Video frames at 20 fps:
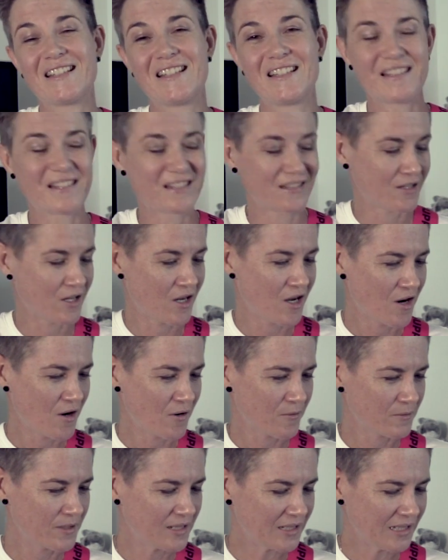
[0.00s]
It's
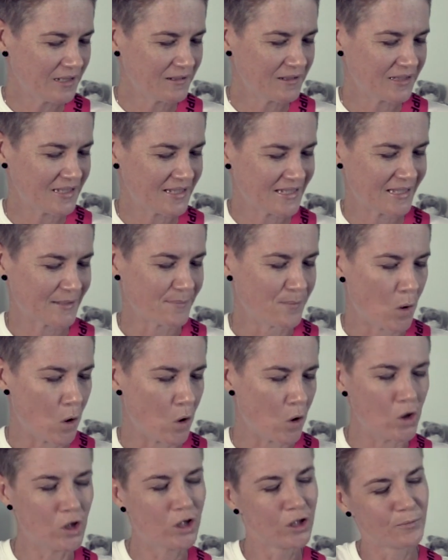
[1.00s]
really, really
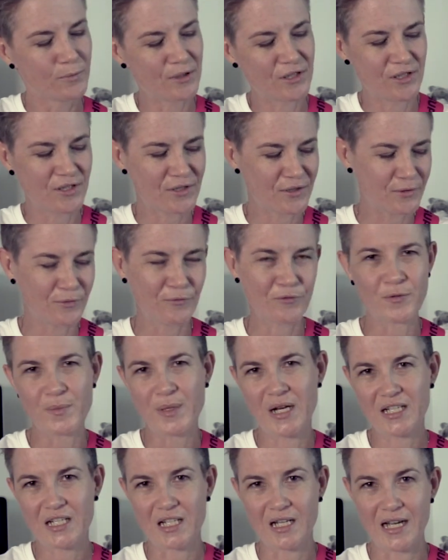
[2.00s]
small, which is good for
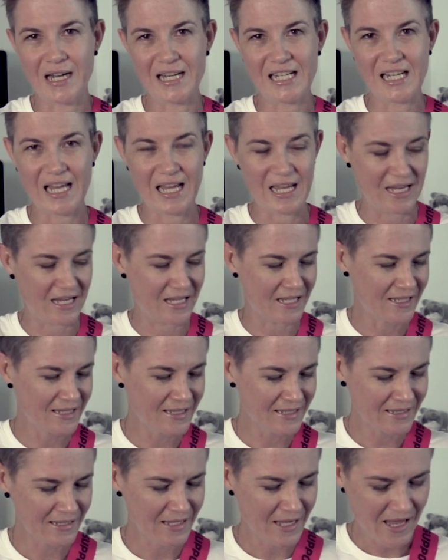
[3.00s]
my tiny
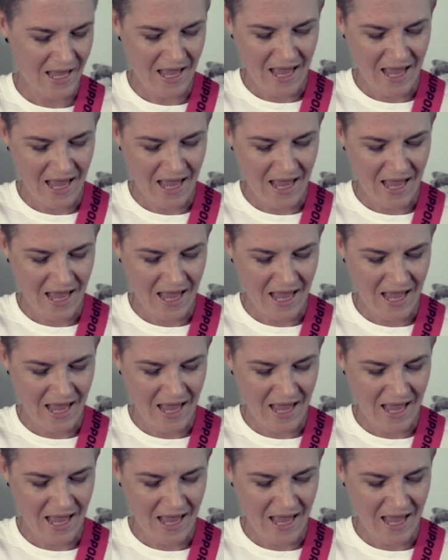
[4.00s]
hands.